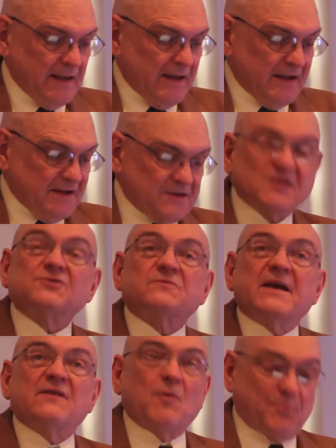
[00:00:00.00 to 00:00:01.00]
In addition,
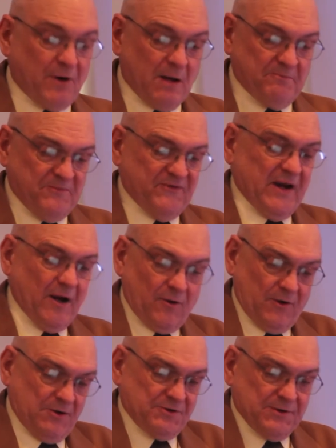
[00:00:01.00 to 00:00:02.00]
we have a problem of
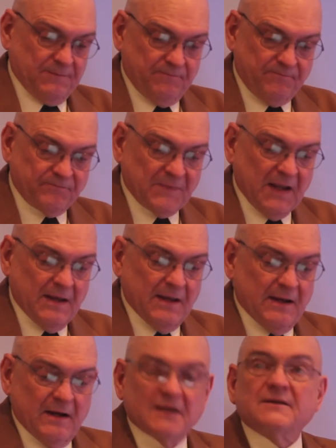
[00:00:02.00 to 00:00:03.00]
errors.
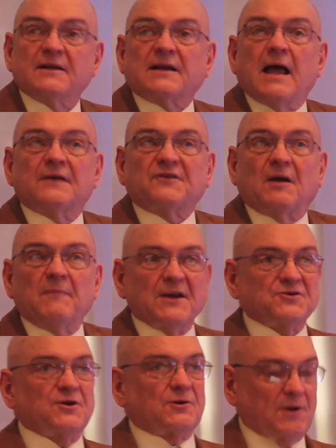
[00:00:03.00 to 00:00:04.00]
That, as I
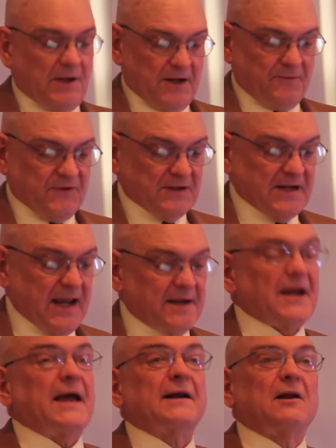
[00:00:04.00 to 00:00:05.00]
mentioned earlier, the
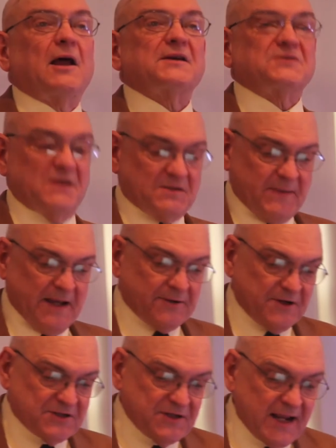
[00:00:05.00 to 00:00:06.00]
data analyzed in this
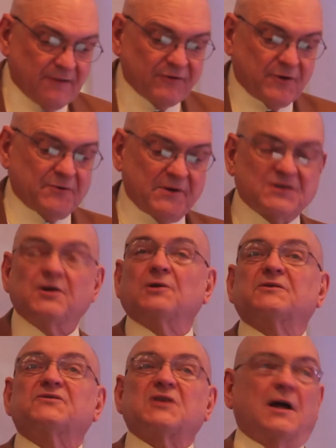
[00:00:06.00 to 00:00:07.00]
manner is never the
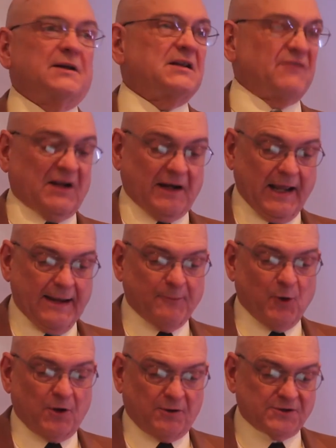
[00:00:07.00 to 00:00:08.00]
result of scientific lab
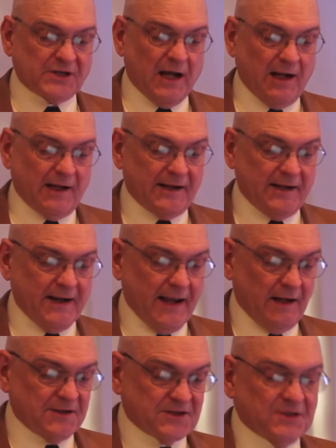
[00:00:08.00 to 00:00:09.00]
work or scholarly
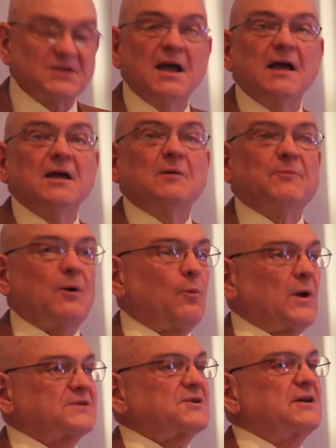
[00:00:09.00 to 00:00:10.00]
analysis, but
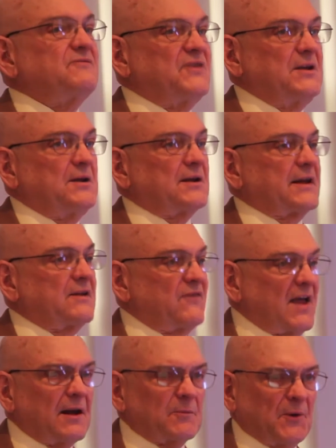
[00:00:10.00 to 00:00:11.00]
what's conveniently
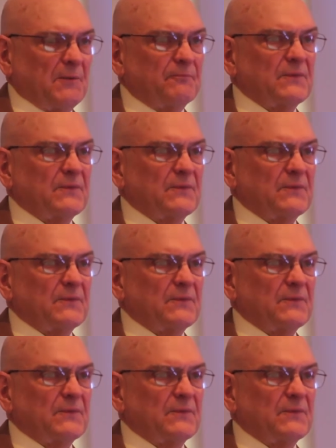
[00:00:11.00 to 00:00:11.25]
available.